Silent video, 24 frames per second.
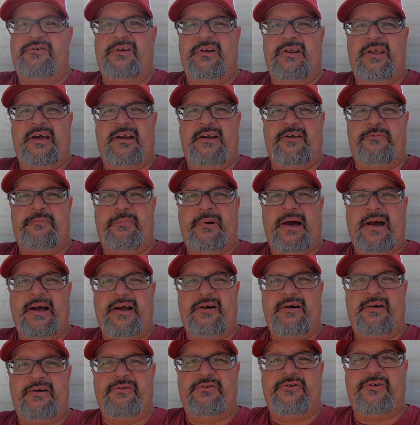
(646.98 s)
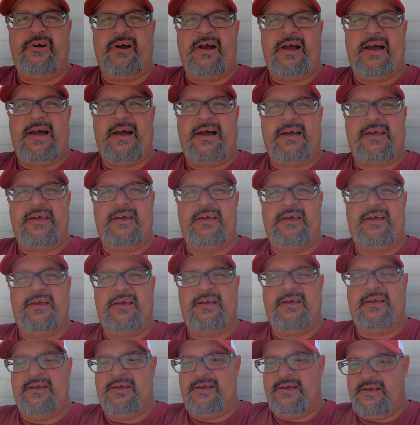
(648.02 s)
should get us back on track.
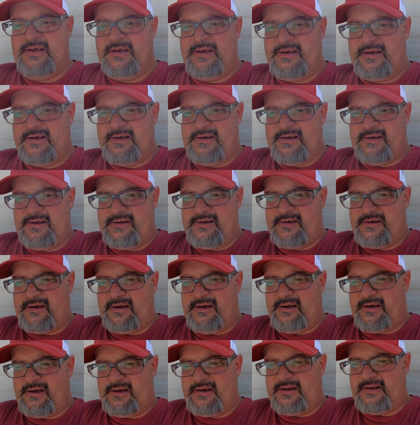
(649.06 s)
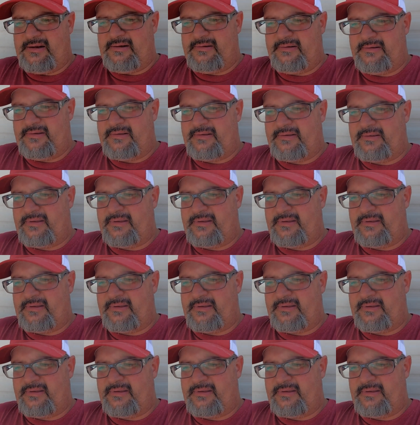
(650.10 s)
And